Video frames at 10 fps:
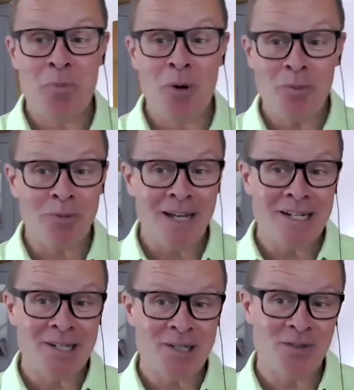the bottom
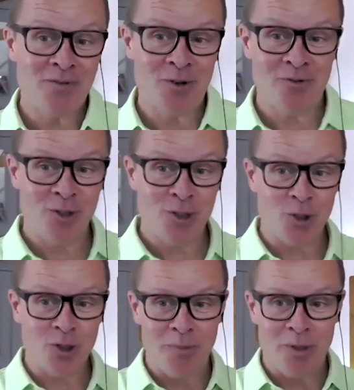line is, if you're a
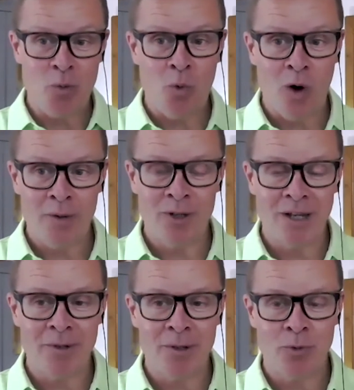virtual company, why
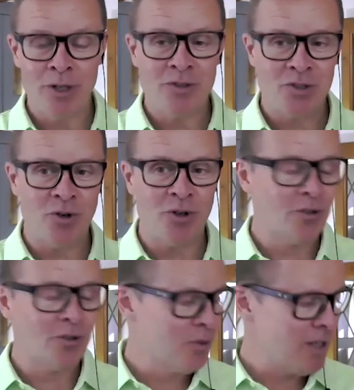wouldn't you? I mean, we
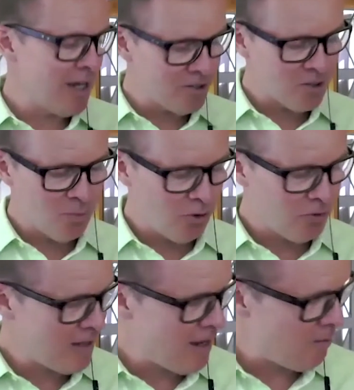struggled. We had a
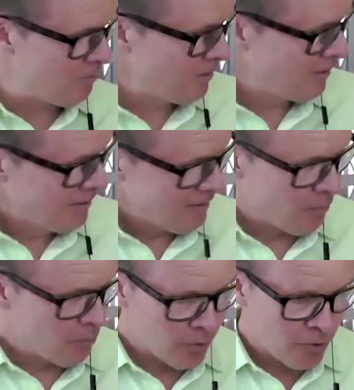small town
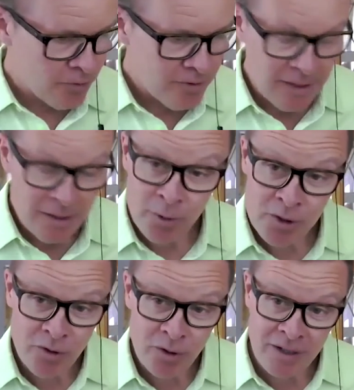that we were recruiting in, and we
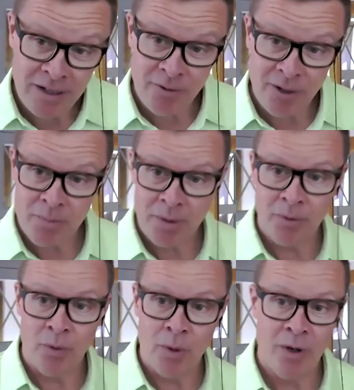struggled to get the right
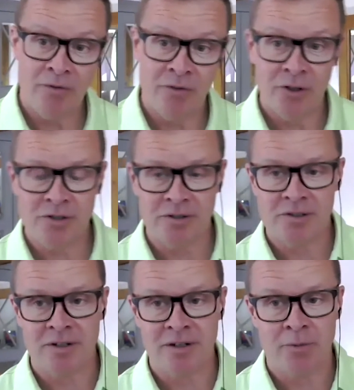people. We went virtual,
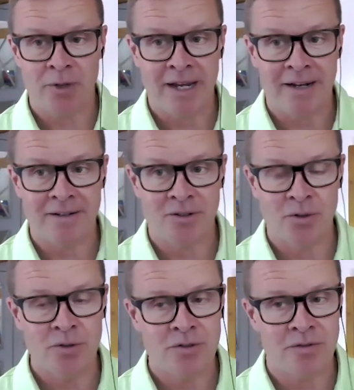and suddenly we had
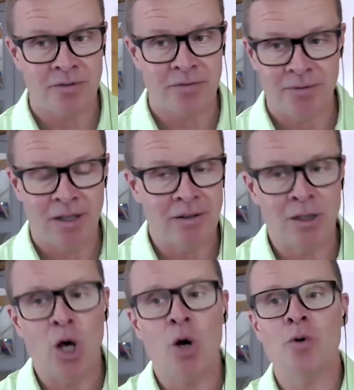
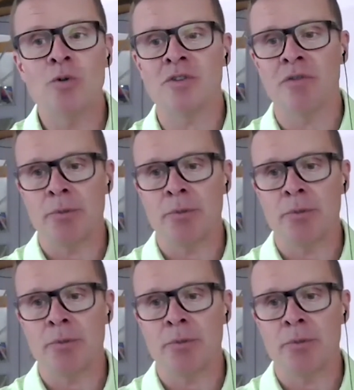loads of